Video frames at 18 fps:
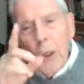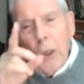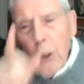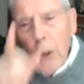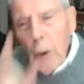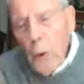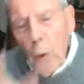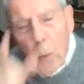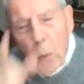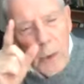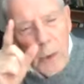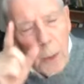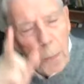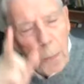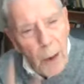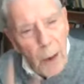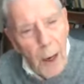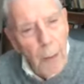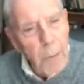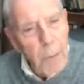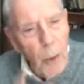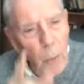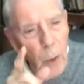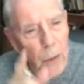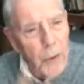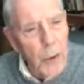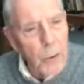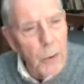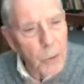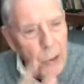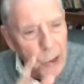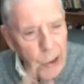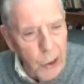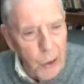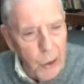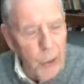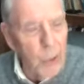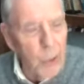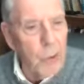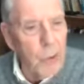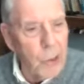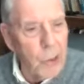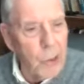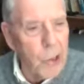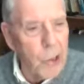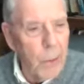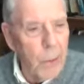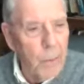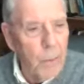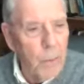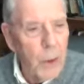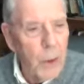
you the problem with you Jews,